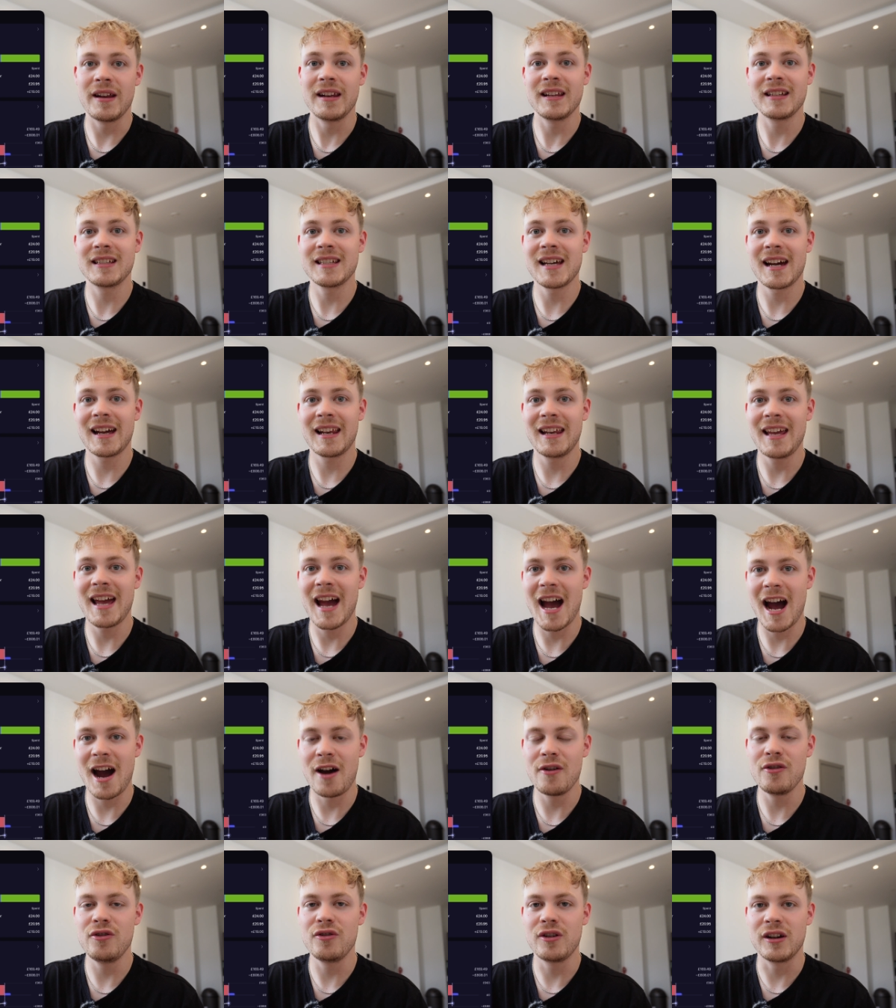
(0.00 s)
and exactly
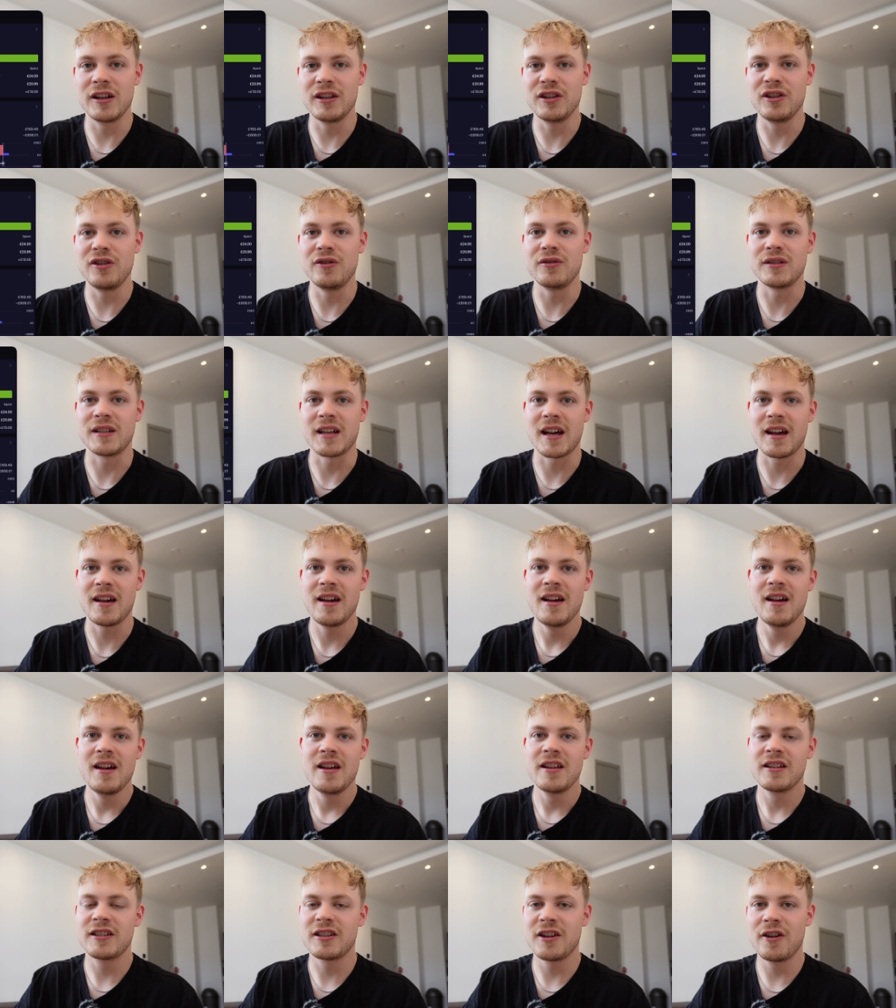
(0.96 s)
how you can use it.
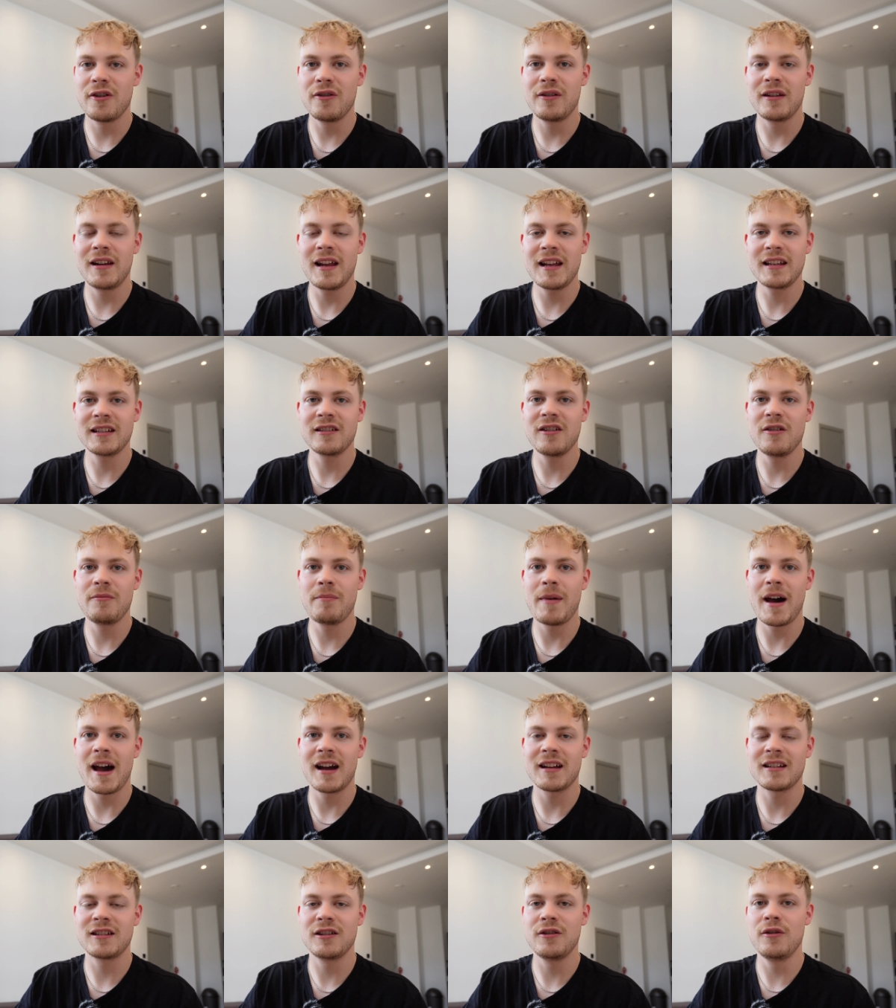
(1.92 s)
So let's go
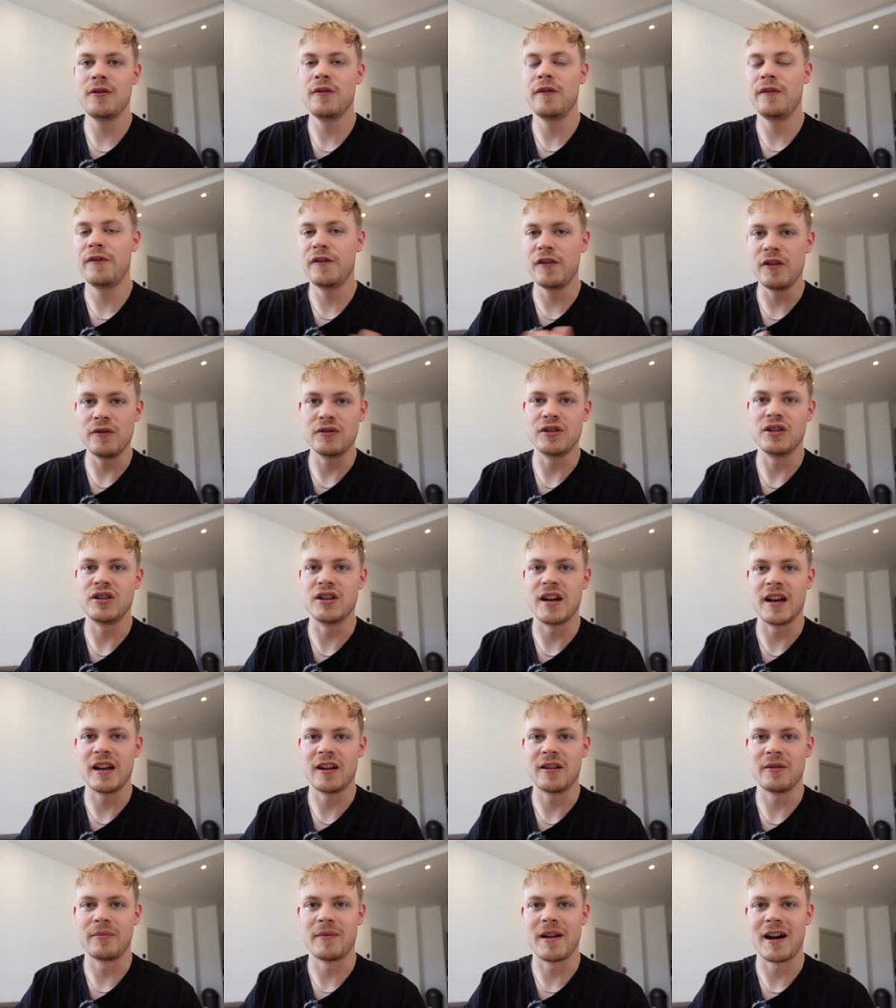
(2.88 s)
back to Future
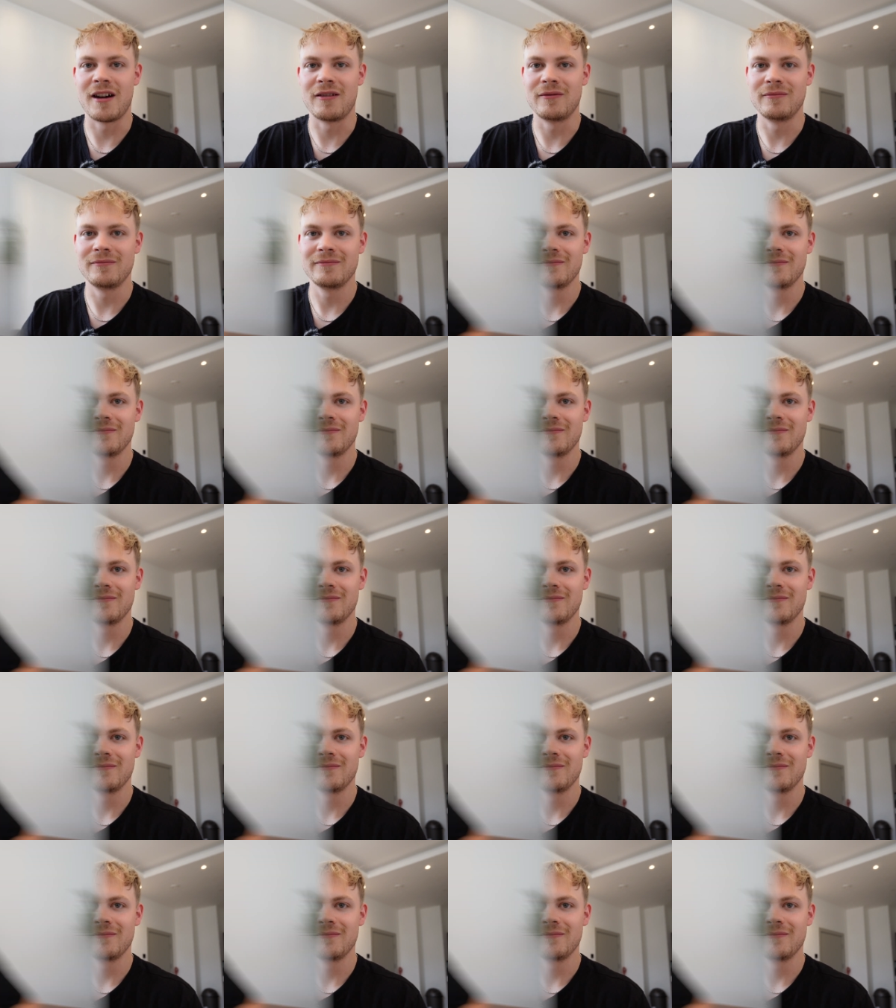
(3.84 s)
Jacob now.